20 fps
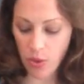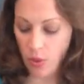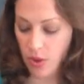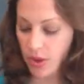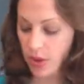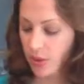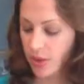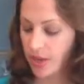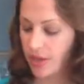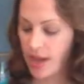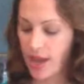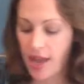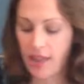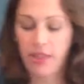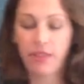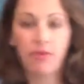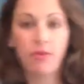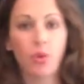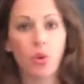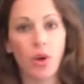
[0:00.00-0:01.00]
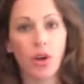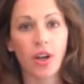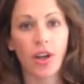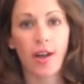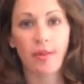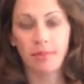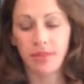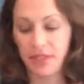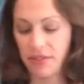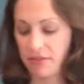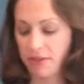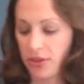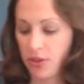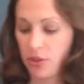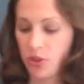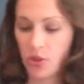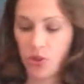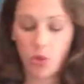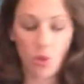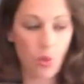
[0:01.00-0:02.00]
We're going to add the 4 cups of
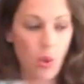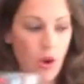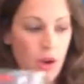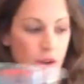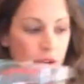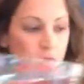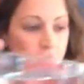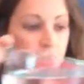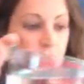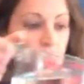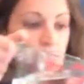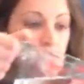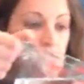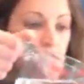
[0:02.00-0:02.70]
filtered water.